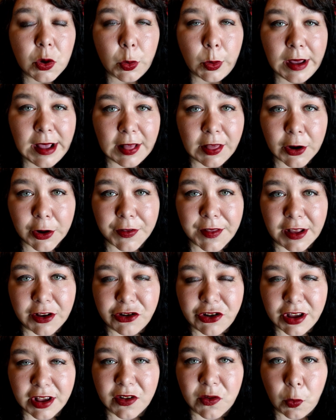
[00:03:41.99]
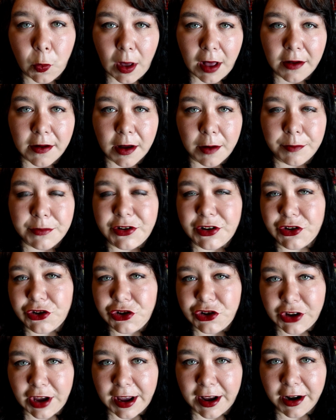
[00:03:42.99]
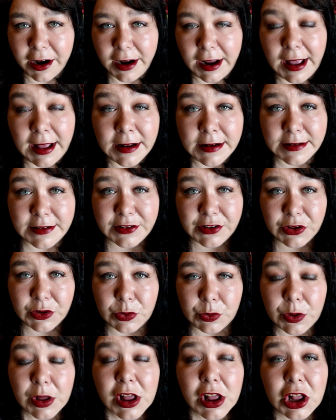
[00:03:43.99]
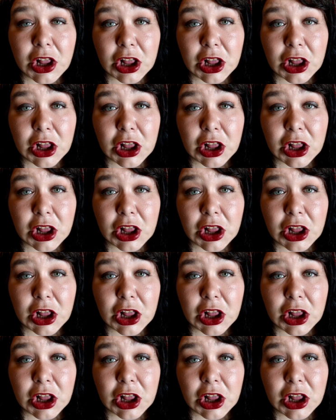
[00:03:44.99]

We learn that she is welcome to share and to